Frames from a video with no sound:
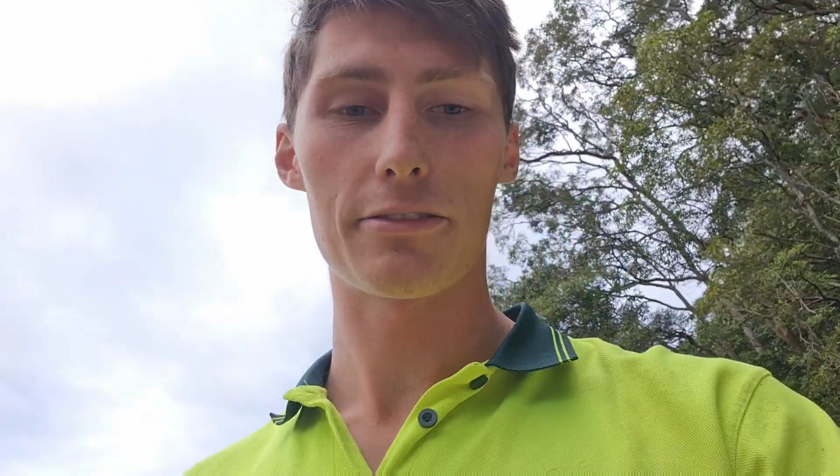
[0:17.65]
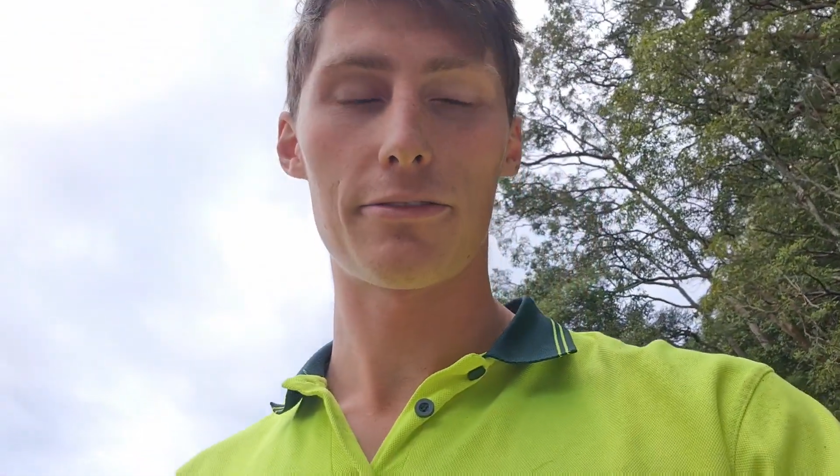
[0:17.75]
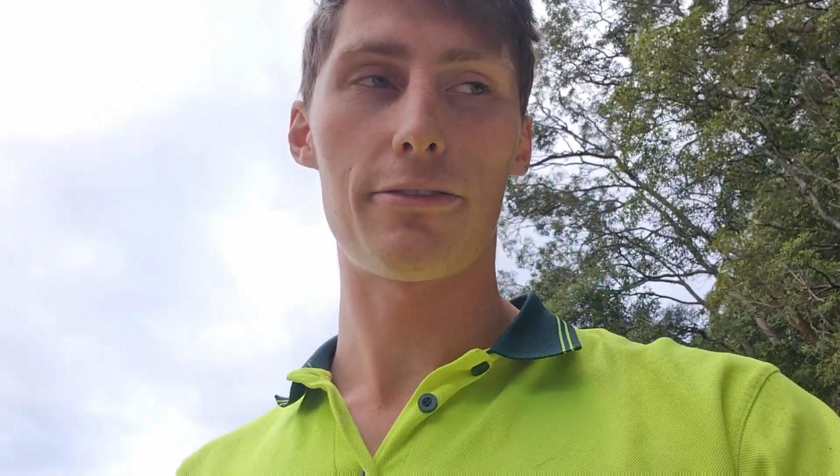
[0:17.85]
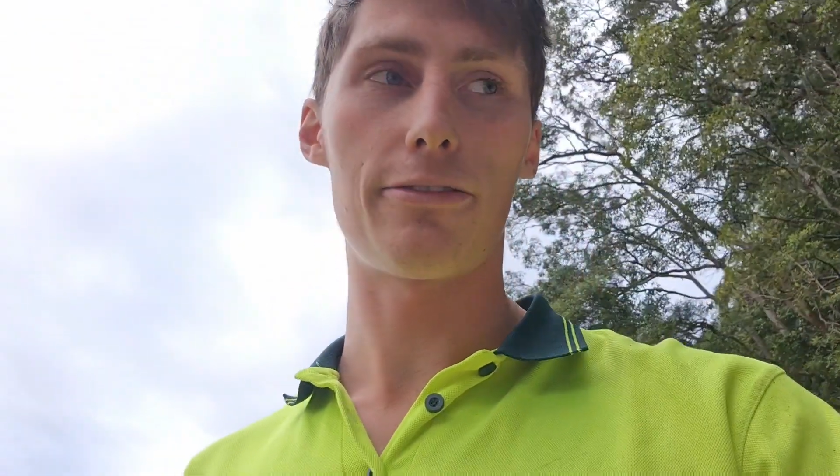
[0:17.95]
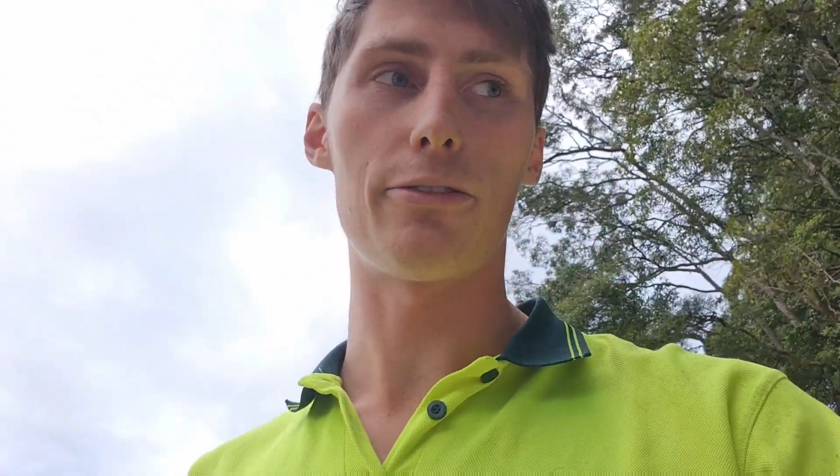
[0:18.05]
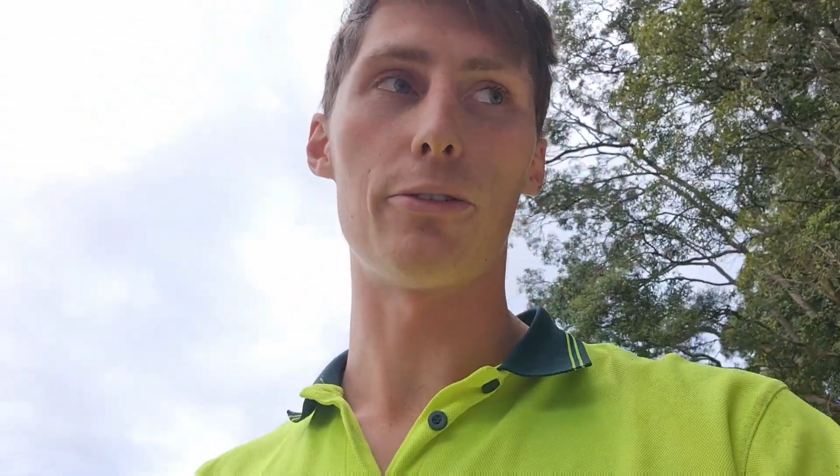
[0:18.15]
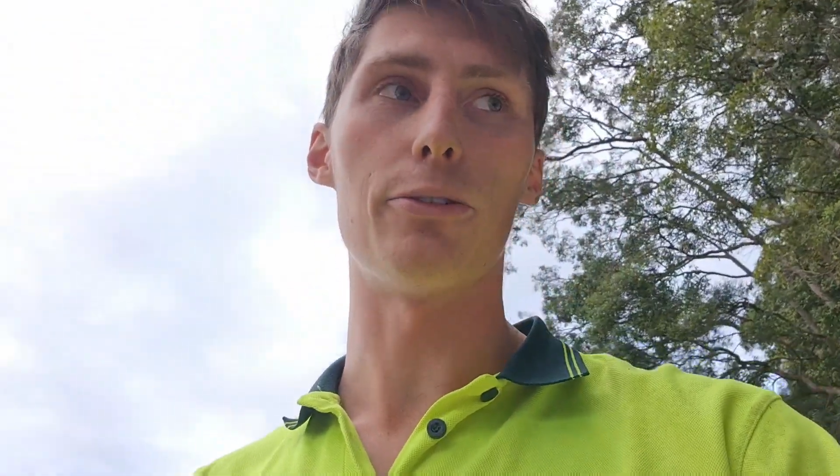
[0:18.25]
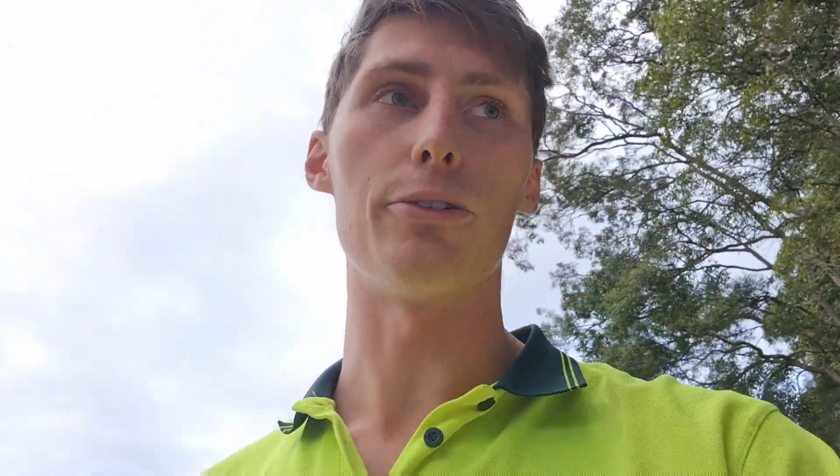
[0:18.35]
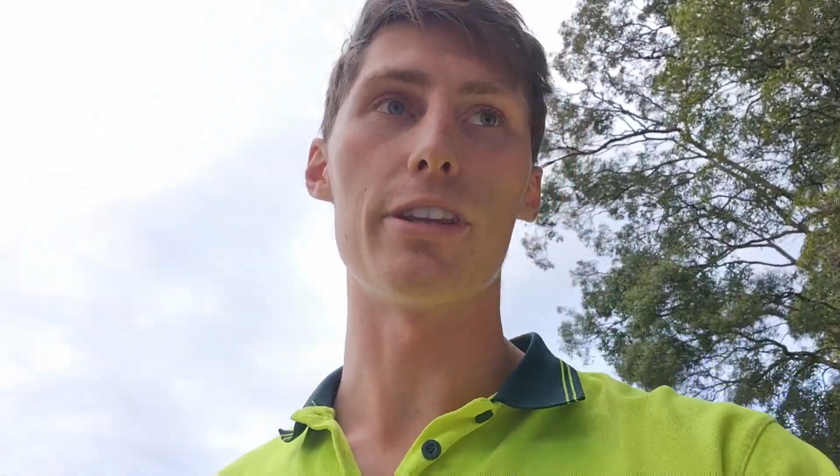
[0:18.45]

for